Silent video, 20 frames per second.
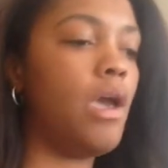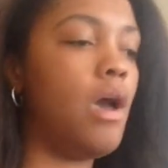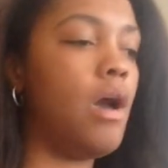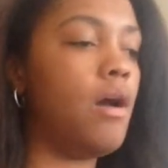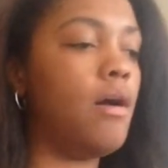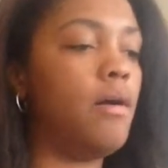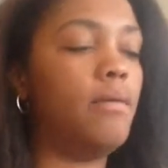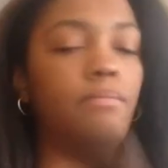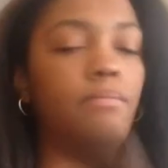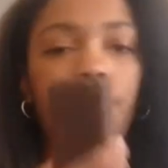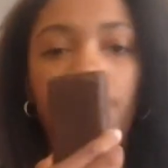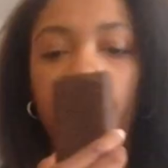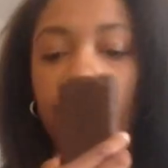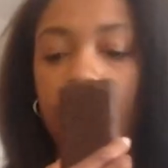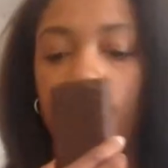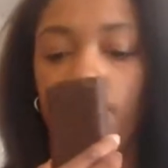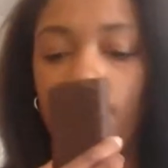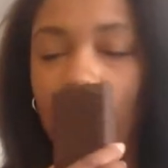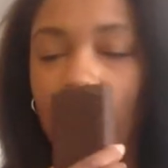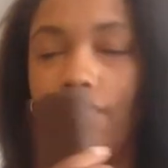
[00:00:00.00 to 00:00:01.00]

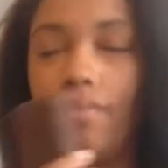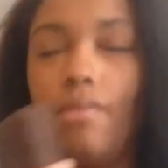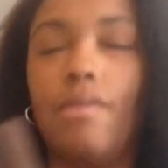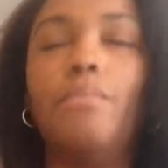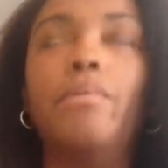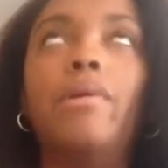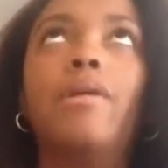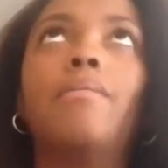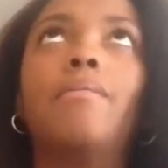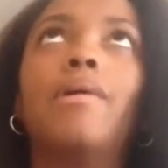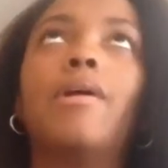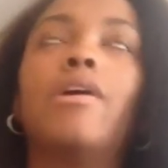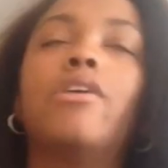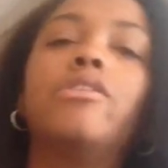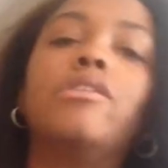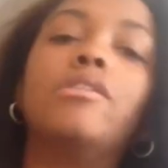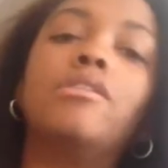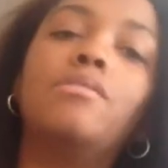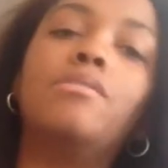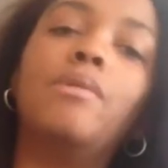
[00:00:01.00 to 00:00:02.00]
but oh my
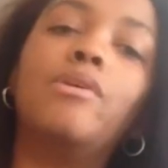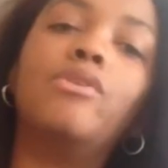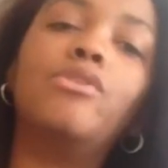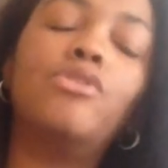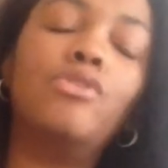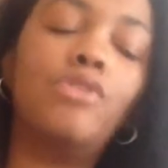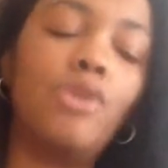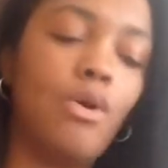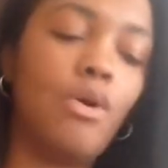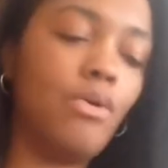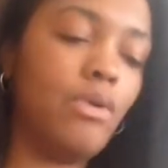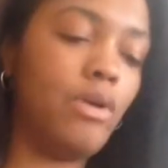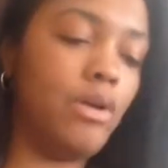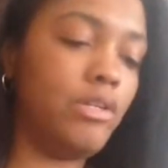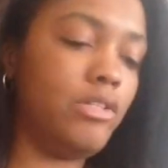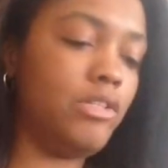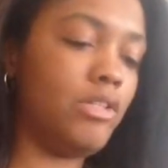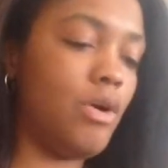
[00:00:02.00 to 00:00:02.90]
gosh, it smells so good.